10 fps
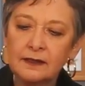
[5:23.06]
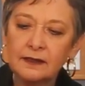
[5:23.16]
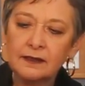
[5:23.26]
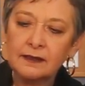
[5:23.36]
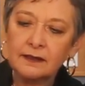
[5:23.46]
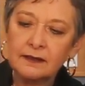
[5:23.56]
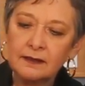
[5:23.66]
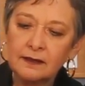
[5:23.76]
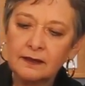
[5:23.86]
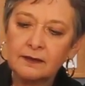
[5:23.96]

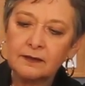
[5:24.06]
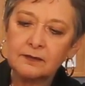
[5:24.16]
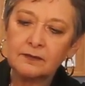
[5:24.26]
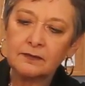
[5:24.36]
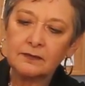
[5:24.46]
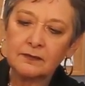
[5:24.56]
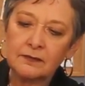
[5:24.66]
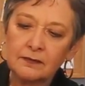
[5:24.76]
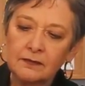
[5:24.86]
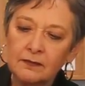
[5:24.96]

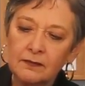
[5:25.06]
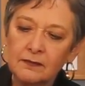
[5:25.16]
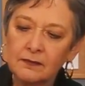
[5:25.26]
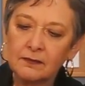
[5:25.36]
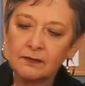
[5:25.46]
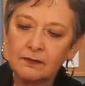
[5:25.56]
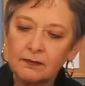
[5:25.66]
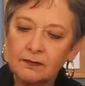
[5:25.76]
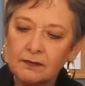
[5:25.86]
(silence)